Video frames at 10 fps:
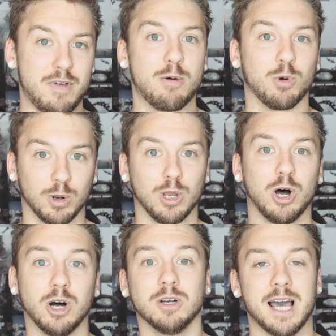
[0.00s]
There were a
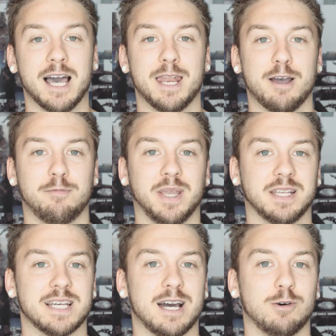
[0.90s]
lot, and have
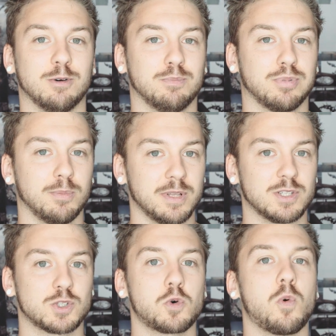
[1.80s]
picked out
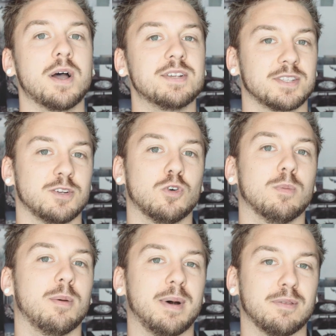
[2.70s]
probably twice the
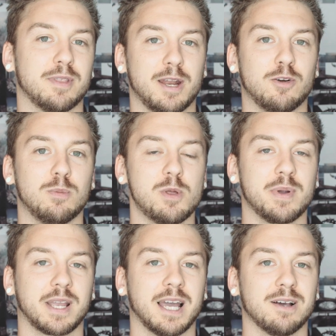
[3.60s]
normal amount that I normally
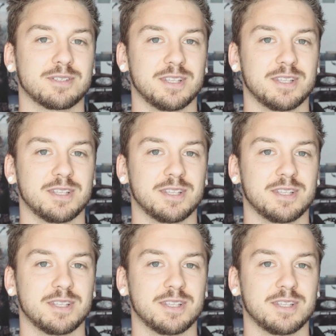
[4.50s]
pick out,